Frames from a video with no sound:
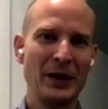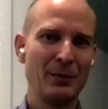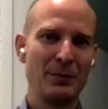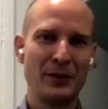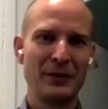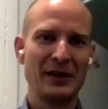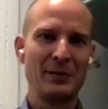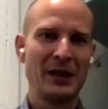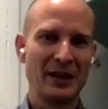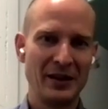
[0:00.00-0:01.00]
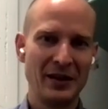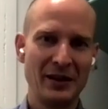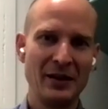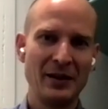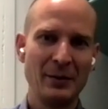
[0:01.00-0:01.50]
We can profit in many,
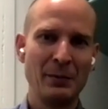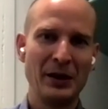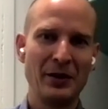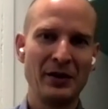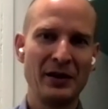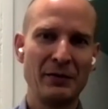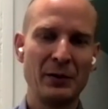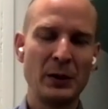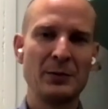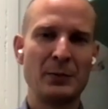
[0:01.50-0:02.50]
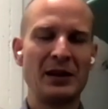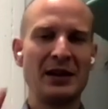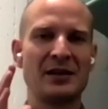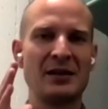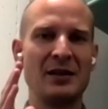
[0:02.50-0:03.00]
many other different ways, but
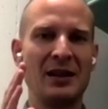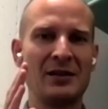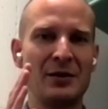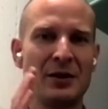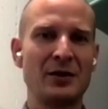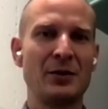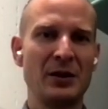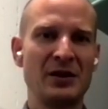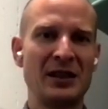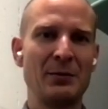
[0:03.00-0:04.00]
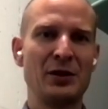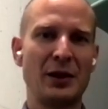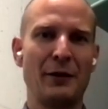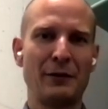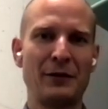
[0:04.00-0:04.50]
let's, let's not do the same
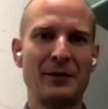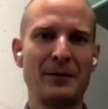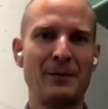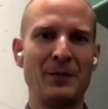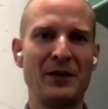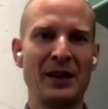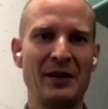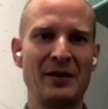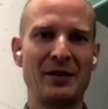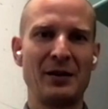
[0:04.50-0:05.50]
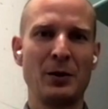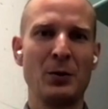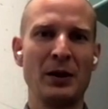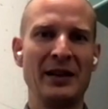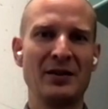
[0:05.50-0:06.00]
stuff that the
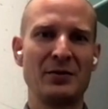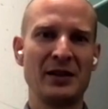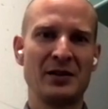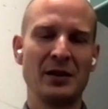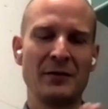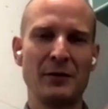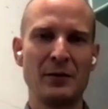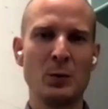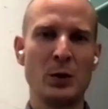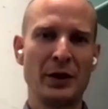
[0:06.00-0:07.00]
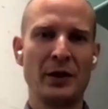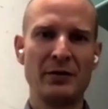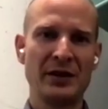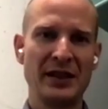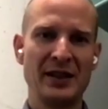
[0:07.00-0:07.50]
whole industry has done for one
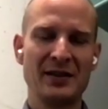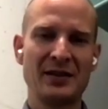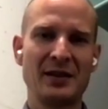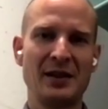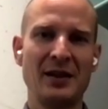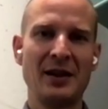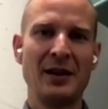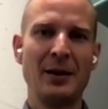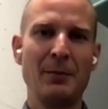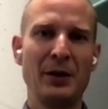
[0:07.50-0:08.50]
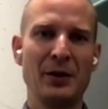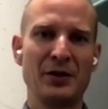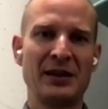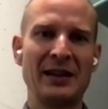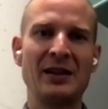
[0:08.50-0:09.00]
hundred years.
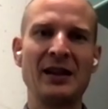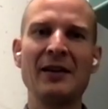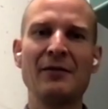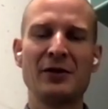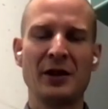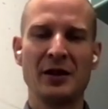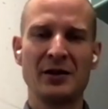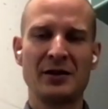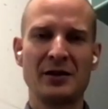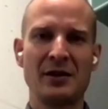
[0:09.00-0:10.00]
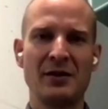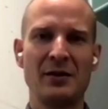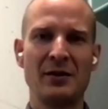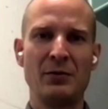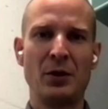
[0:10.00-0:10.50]
Because that gives us
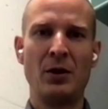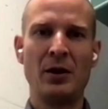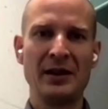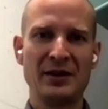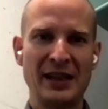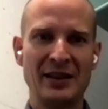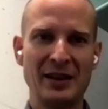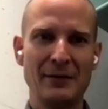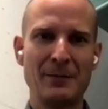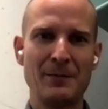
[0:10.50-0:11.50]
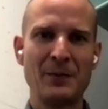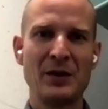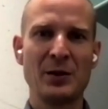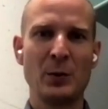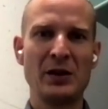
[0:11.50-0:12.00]
the wrong incentive. Mm.